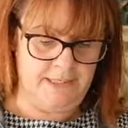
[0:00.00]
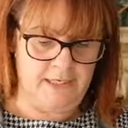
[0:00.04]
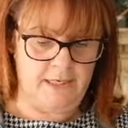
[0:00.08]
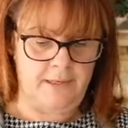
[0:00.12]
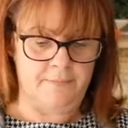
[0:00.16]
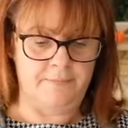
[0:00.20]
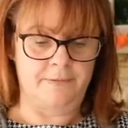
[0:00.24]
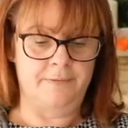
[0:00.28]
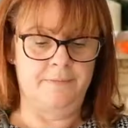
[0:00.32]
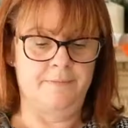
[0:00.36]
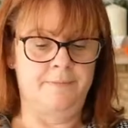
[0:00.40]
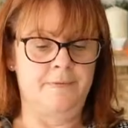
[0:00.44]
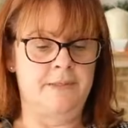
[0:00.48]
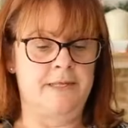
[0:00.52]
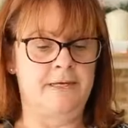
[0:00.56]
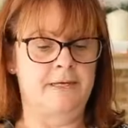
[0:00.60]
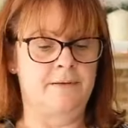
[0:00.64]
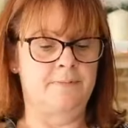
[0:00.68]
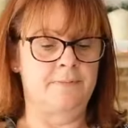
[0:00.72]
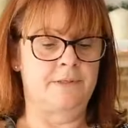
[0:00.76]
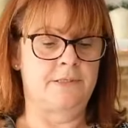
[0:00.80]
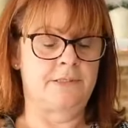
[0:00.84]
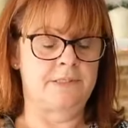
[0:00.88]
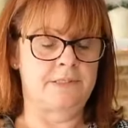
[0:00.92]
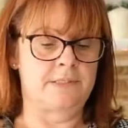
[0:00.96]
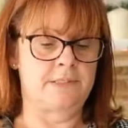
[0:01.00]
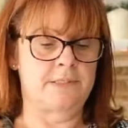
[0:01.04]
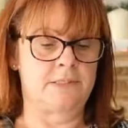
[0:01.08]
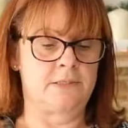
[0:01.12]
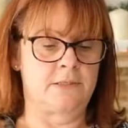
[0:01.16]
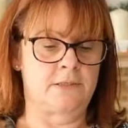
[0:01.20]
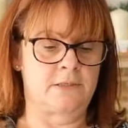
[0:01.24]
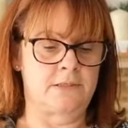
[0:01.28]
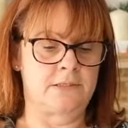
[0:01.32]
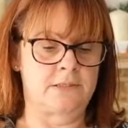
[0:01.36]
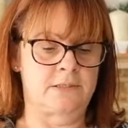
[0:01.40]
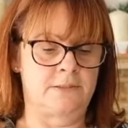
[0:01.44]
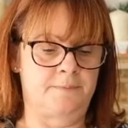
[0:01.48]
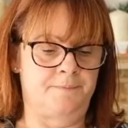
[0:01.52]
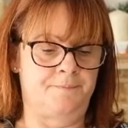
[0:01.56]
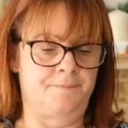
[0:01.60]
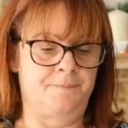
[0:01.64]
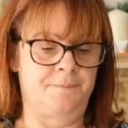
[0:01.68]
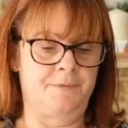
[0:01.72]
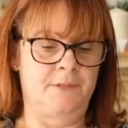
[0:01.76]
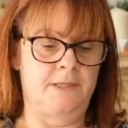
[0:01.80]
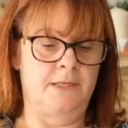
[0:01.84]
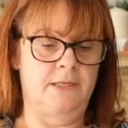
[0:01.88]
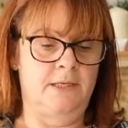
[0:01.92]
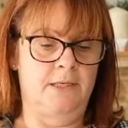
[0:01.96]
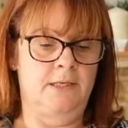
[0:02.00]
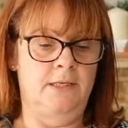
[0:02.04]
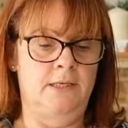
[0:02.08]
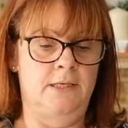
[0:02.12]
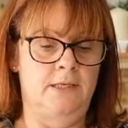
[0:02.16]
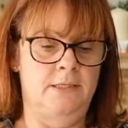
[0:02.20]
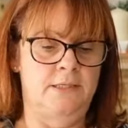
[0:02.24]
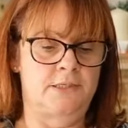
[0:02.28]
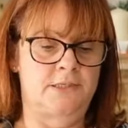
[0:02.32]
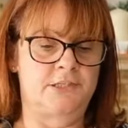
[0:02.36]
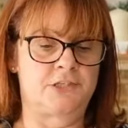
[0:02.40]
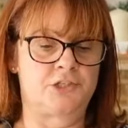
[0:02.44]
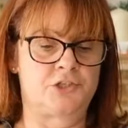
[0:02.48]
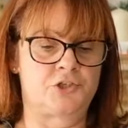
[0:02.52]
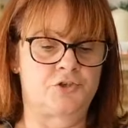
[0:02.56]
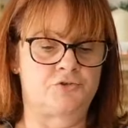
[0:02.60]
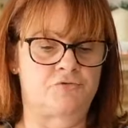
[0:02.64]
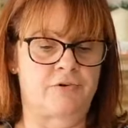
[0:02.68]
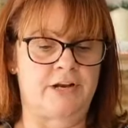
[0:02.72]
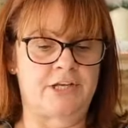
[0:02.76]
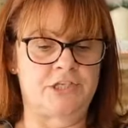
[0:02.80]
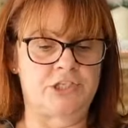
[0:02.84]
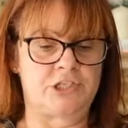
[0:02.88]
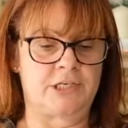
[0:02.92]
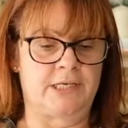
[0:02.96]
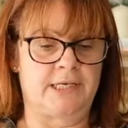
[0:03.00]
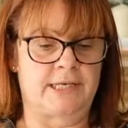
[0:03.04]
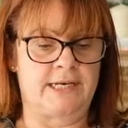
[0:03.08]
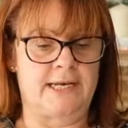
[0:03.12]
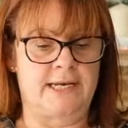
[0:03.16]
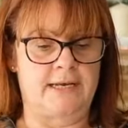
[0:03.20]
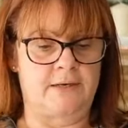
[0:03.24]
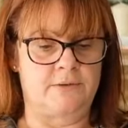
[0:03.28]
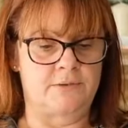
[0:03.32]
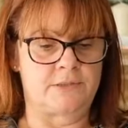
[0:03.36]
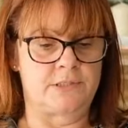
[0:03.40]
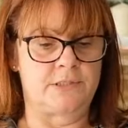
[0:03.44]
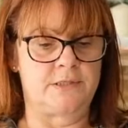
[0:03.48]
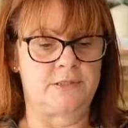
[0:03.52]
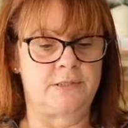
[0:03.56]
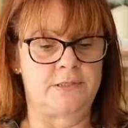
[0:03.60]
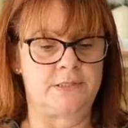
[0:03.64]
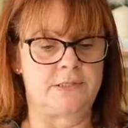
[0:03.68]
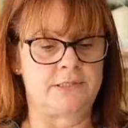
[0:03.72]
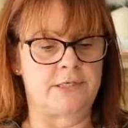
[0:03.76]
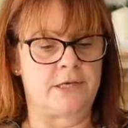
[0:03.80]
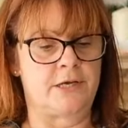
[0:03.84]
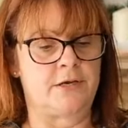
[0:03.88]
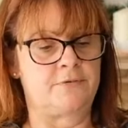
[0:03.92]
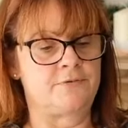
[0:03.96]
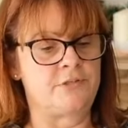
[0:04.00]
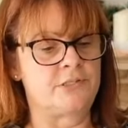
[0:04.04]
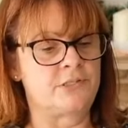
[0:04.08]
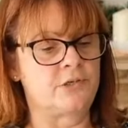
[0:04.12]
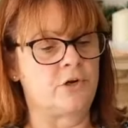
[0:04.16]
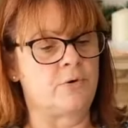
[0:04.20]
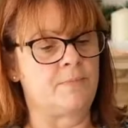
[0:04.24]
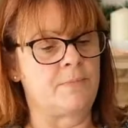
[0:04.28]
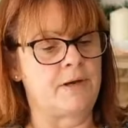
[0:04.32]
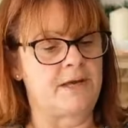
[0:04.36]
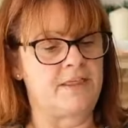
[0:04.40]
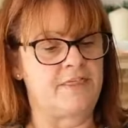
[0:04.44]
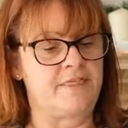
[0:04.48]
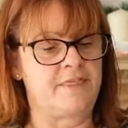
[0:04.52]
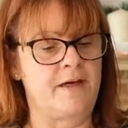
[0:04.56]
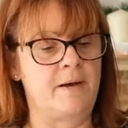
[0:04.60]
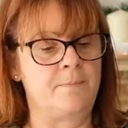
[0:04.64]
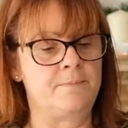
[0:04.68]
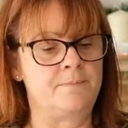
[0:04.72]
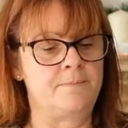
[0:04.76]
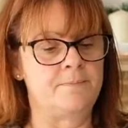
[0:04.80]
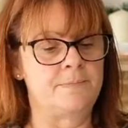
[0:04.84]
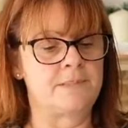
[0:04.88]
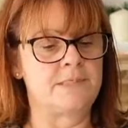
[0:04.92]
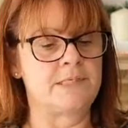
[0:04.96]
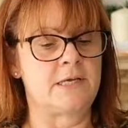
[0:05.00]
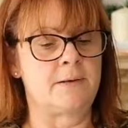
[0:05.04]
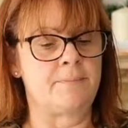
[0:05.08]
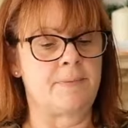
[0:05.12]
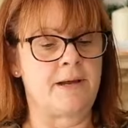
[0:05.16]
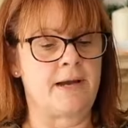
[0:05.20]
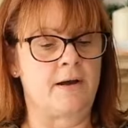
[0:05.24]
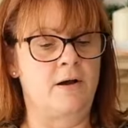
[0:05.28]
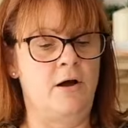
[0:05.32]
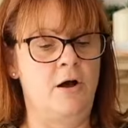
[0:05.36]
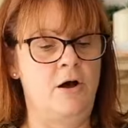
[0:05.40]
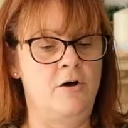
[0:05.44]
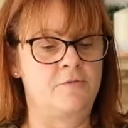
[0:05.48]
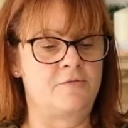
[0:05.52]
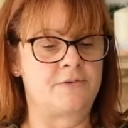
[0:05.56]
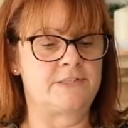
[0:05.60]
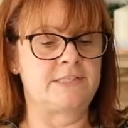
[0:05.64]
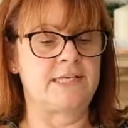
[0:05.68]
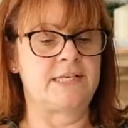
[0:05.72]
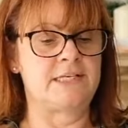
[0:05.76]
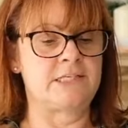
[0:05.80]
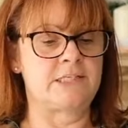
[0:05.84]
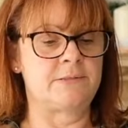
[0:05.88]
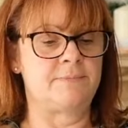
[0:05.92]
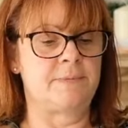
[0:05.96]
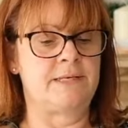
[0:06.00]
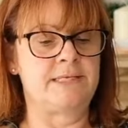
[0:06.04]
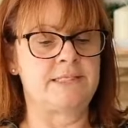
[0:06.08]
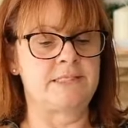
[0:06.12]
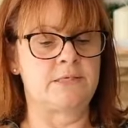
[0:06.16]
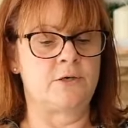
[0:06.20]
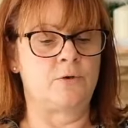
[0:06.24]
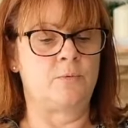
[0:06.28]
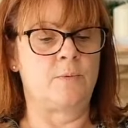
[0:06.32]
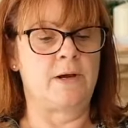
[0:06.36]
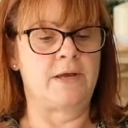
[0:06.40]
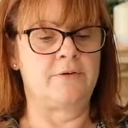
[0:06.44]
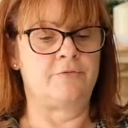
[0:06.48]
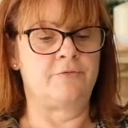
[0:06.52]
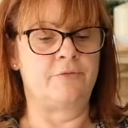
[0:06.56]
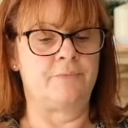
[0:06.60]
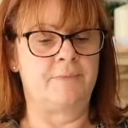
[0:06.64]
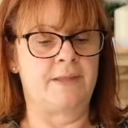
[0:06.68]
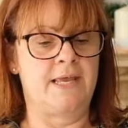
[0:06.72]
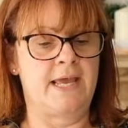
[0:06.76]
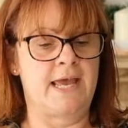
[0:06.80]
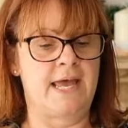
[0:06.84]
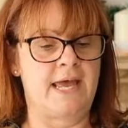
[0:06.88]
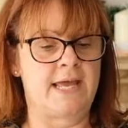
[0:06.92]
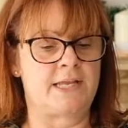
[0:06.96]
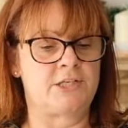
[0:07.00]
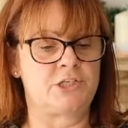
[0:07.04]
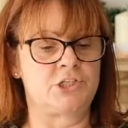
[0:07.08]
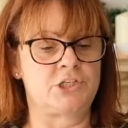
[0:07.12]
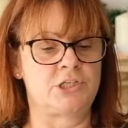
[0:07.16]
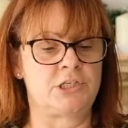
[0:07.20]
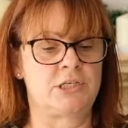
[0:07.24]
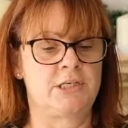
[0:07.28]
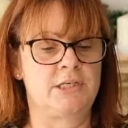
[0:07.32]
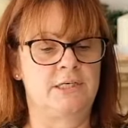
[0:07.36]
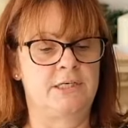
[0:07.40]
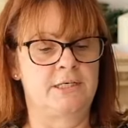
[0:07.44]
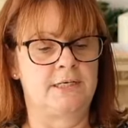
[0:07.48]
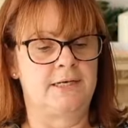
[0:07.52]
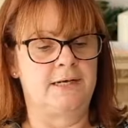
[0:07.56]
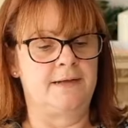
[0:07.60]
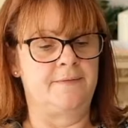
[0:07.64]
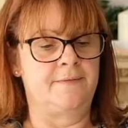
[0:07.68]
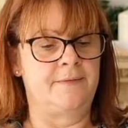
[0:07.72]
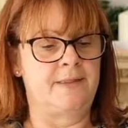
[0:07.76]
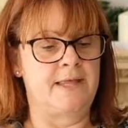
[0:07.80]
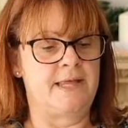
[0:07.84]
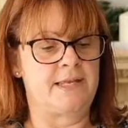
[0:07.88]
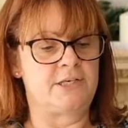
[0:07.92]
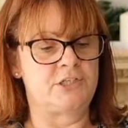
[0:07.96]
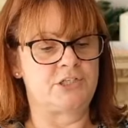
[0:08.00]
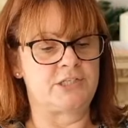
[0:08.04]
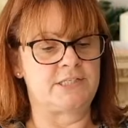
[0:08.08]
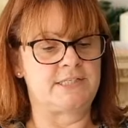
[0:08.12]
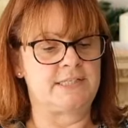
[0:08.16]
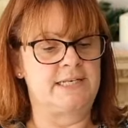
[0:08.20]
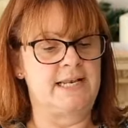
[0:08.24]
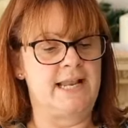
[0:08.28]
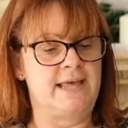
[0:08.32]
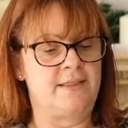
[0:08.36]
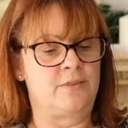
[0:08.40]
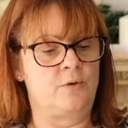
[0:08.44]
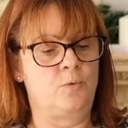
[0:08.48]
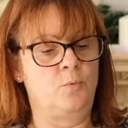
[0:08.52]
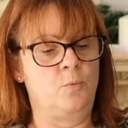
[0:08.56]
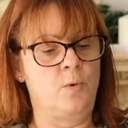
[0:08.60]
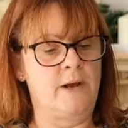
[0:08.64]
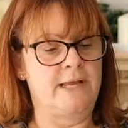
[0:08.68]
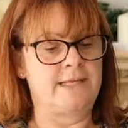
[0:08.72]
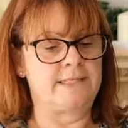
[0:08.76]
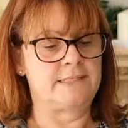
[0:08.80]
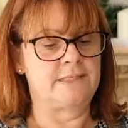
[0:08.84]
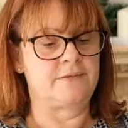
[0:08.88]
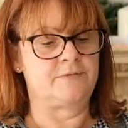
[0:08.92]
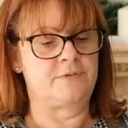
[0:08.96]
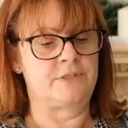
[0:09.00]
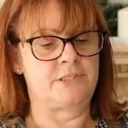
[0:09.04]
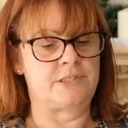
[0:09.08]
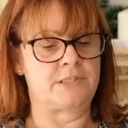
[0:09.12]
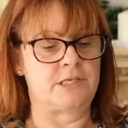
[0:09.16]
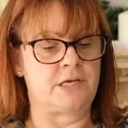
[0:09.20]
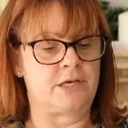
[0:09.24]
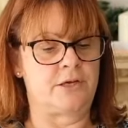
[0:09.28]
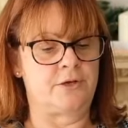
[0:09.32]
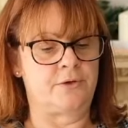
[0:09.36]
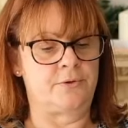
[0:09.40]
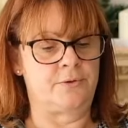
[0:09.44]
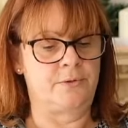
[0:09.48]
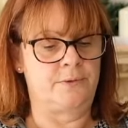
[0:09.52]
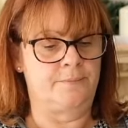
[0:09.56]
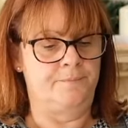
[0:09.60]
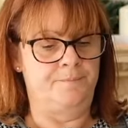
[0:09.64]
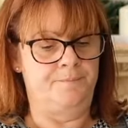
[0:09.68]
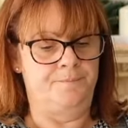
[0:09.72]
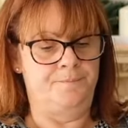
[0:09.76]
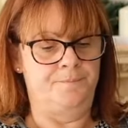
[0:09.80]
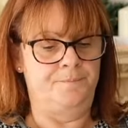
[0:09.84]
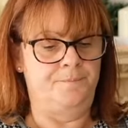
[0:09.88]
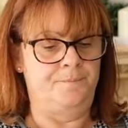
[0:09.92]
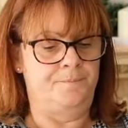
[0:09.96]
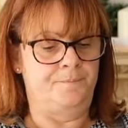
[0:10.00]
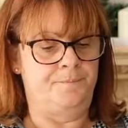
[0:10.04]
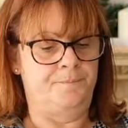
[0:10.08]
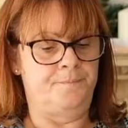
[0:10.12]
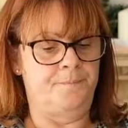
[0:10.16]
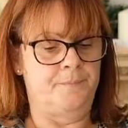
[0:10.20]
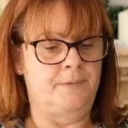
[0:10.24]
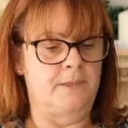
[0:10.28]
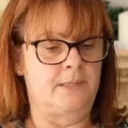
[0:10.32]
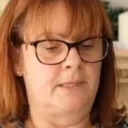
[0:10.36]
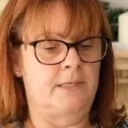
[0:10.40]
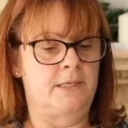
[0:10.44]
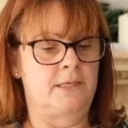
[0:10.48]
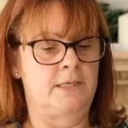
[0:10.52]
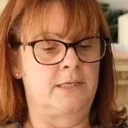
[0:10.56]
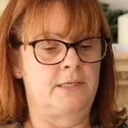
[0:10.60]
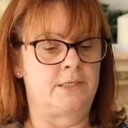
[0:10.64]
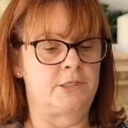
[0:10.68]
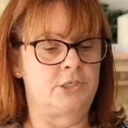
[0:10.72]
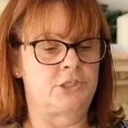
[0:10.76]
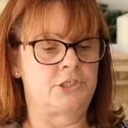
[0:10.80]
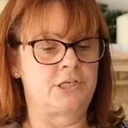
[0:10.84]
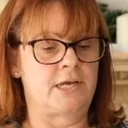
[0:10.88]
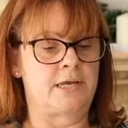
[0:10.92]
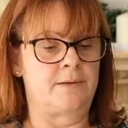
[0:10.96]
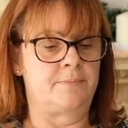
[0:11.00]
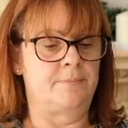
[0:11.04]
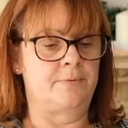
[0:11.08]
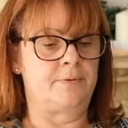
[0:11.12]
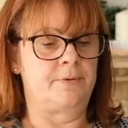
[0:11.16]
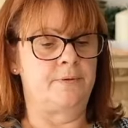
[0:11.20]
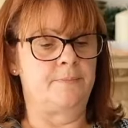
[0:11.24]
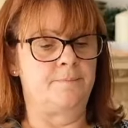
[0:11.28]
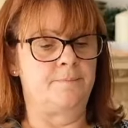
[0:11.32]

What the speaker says: it up, and then I'm going to start stretching it out. So I've just got my thumbs about 1/2 centimetre away from the edge, and then just let the weight of the dough shape